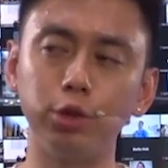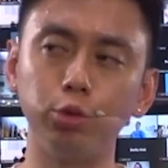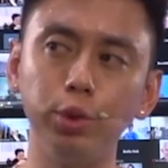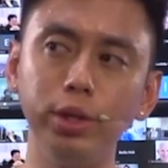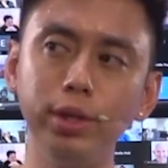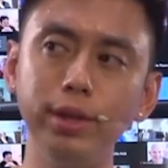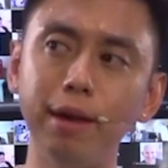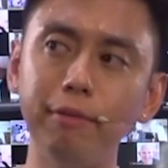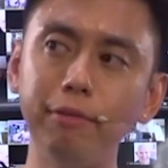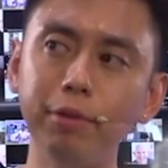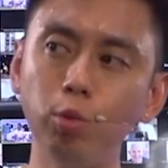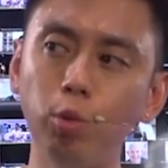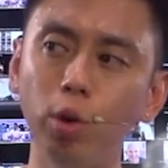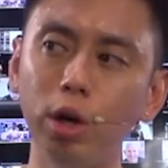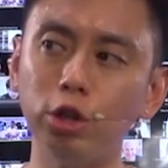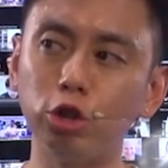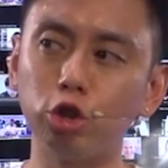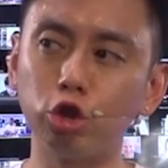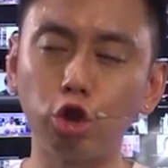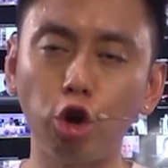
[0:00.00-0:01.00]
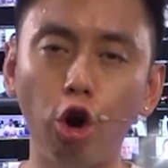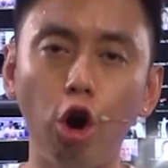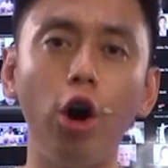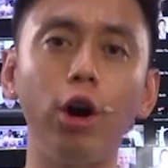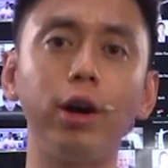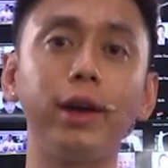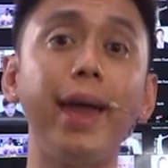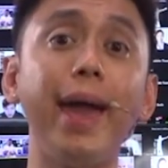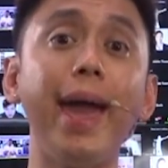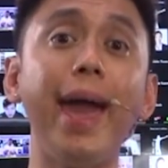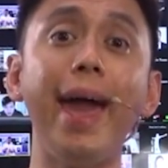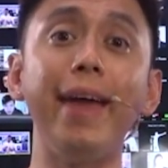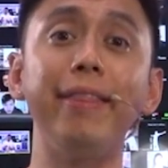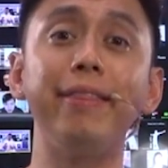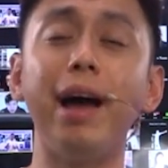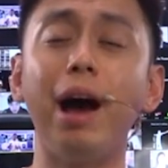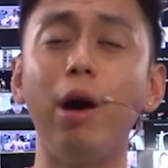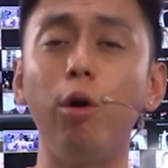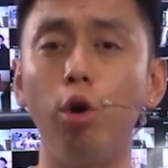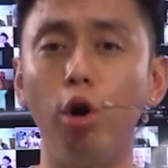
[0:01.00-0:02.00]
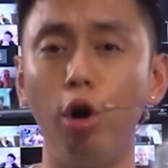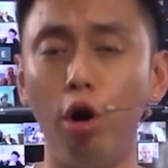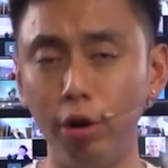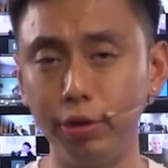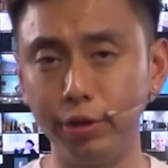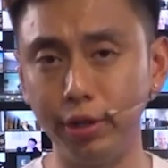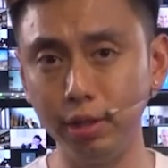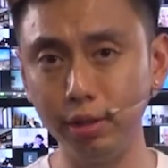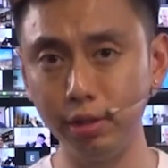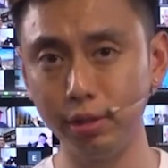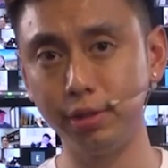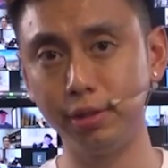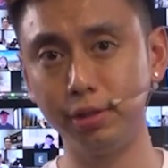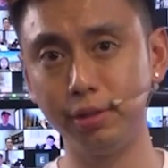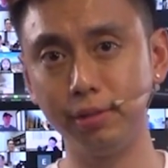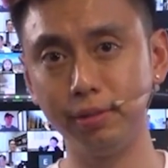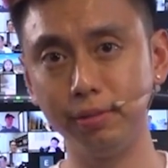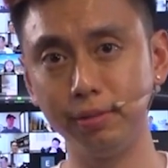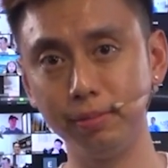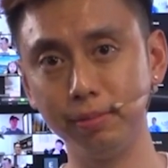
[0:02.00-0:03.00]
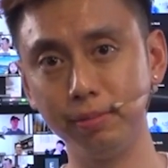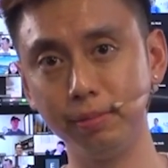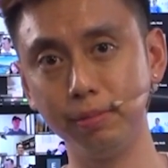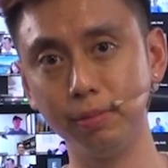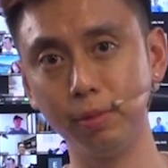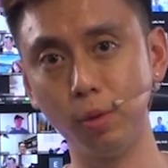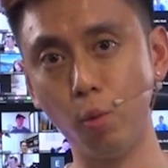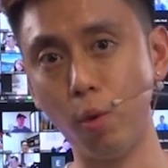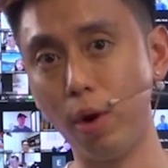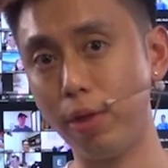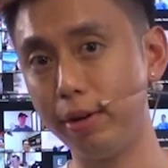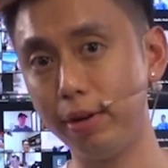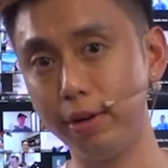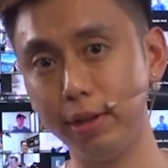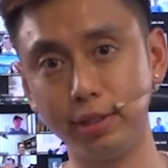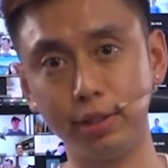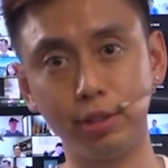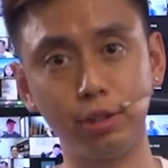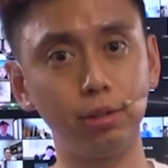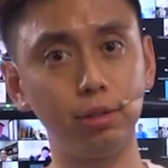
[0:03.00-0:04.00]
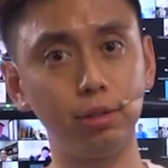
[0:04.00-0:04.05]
never want to talk at our audience, whether it's